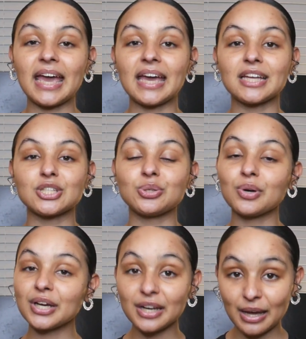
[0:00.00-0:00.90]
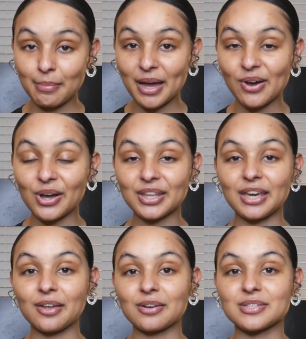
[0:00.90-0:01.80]
and you are going to come out on the
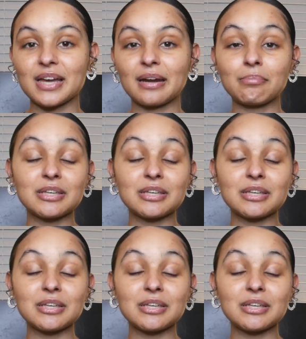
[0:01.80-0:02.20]
other side and